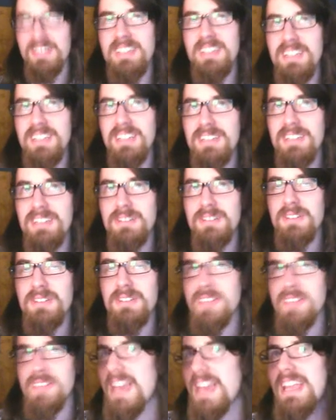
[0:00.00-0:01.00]
Oh God!
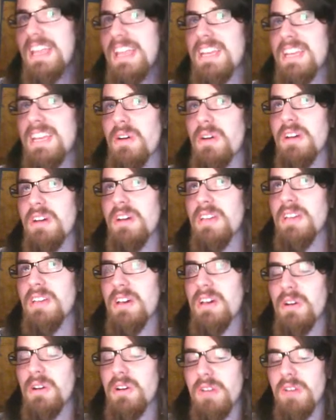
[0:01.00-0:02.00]

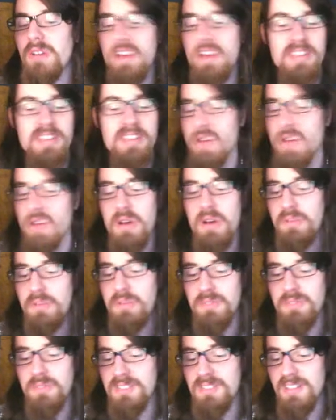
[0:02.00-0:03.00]
Now I
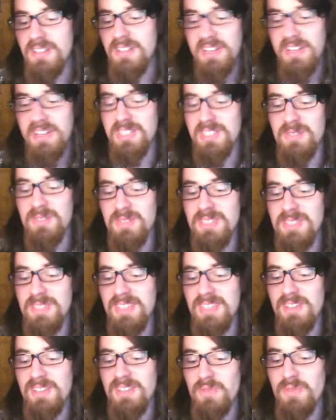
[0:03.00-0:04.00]
would like to
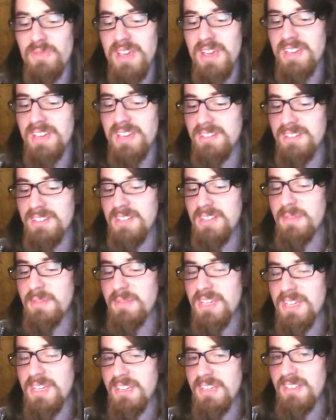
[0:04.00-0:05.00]
see Ray and
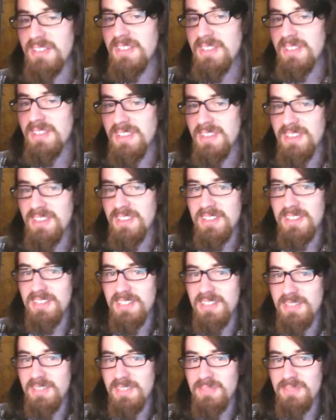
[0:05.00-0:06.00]
Tamaki in a
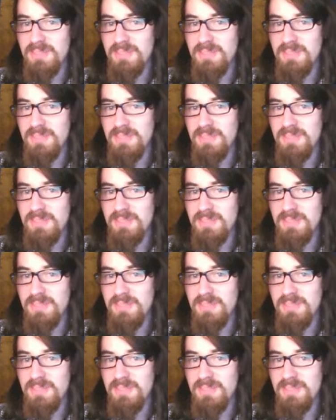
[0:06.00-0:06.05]
team.